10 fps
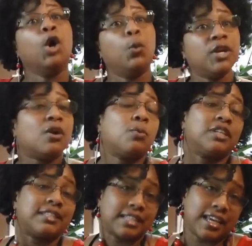we don't want
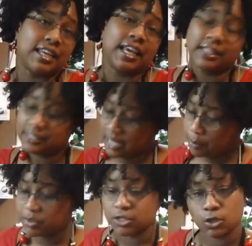to stand at the
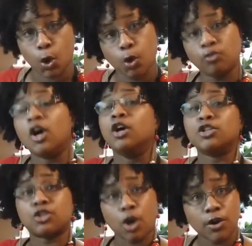top of the stove,
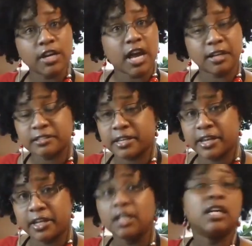stirring
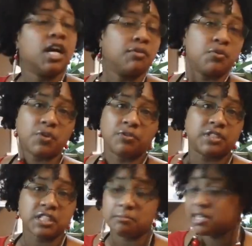oxtail every
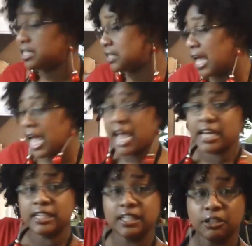15 minutes,
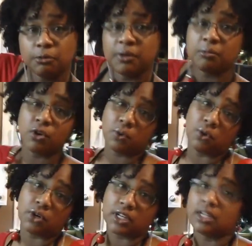adding a little bit more
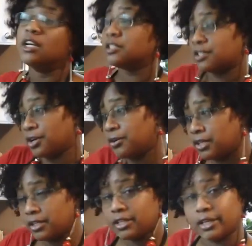water, stirring
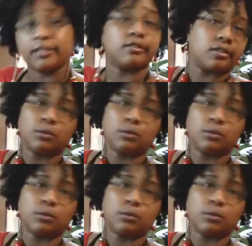it in.